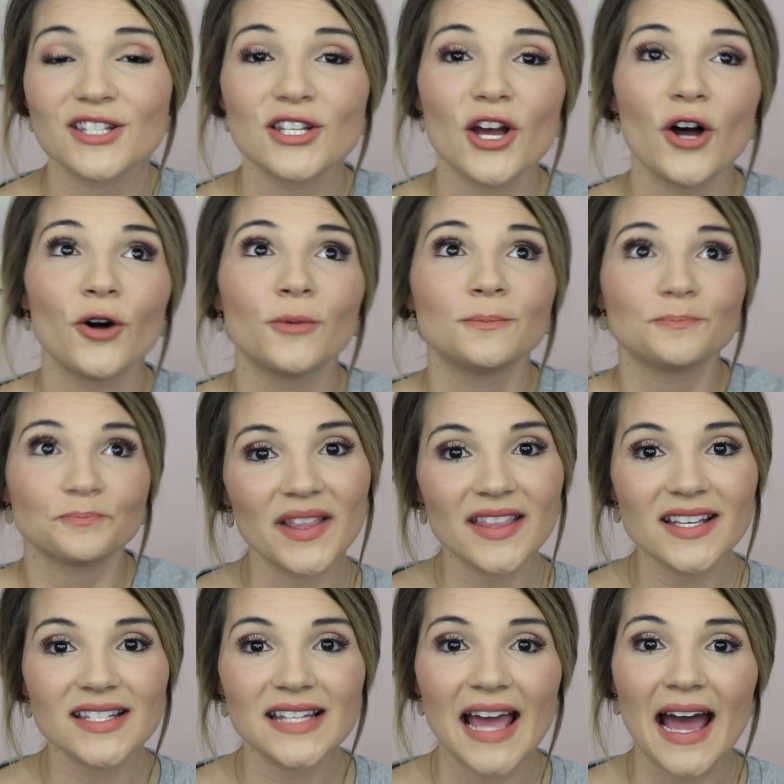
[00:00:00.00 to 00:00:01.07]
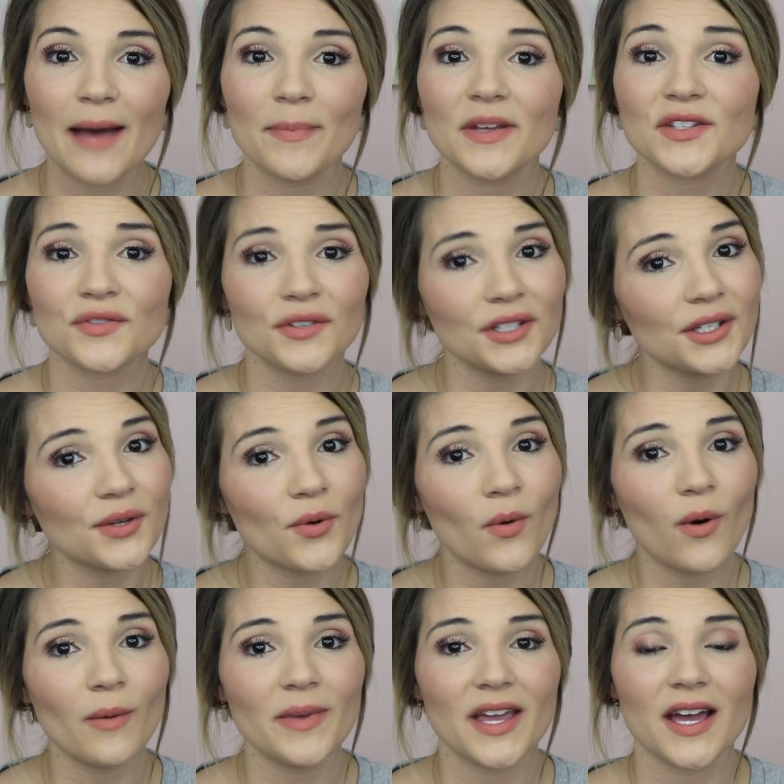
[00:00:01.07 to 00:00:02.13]
So with this app, it's really
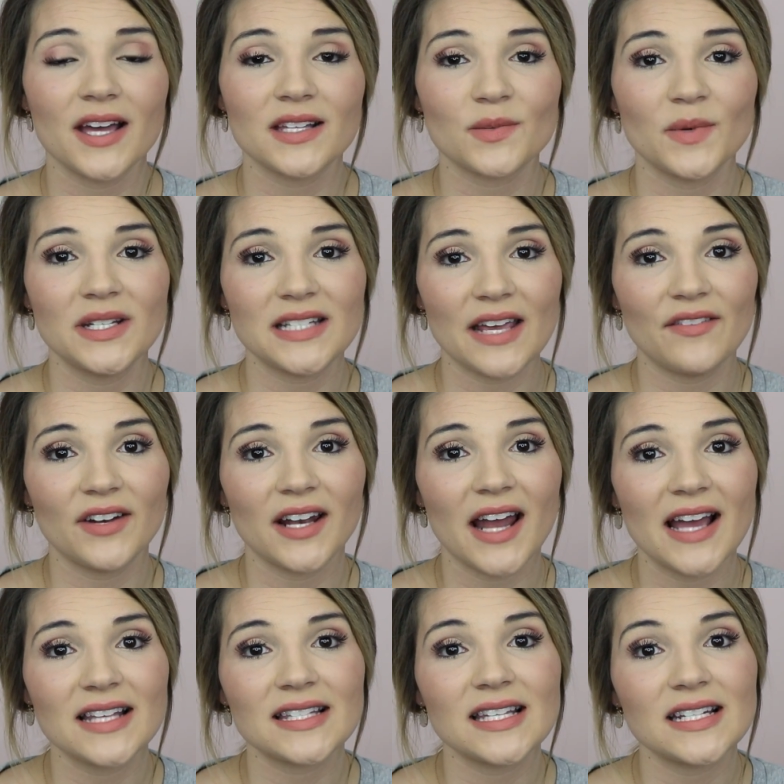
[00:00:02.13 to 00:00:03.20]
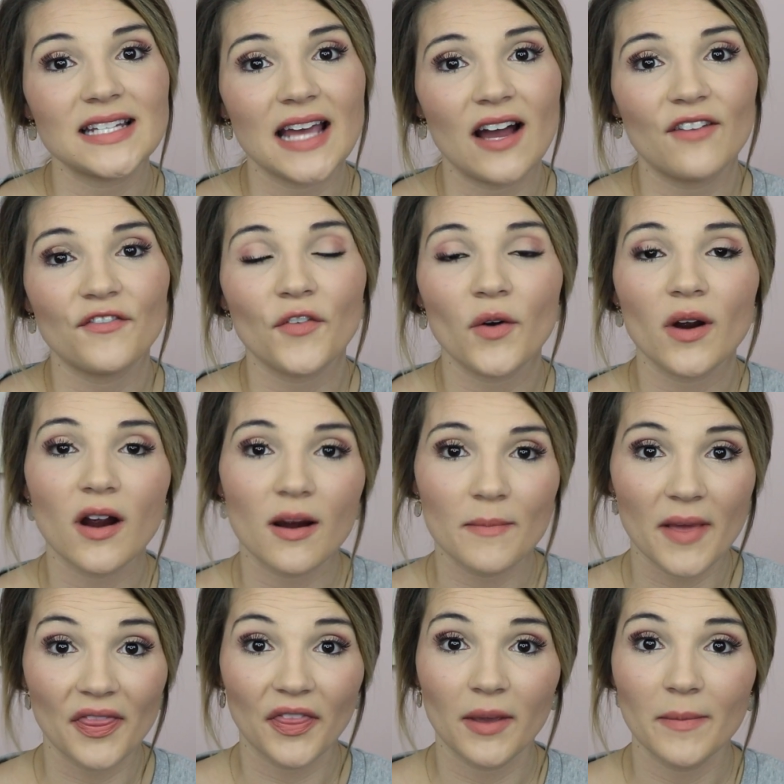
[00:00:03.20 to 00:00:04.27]
cool because when David and I sit down for our
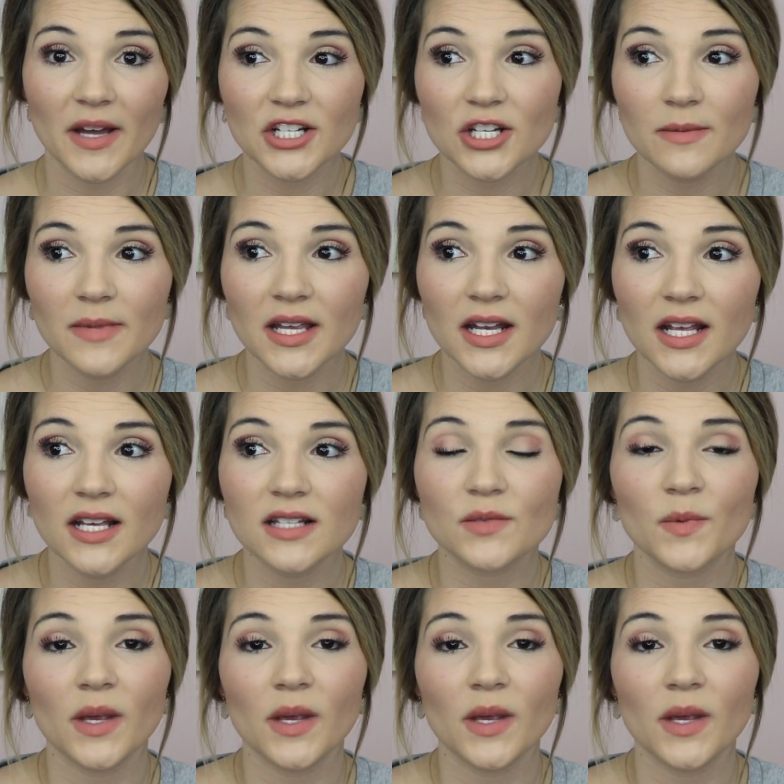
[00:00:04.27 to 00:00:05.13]
monthly budget meetings,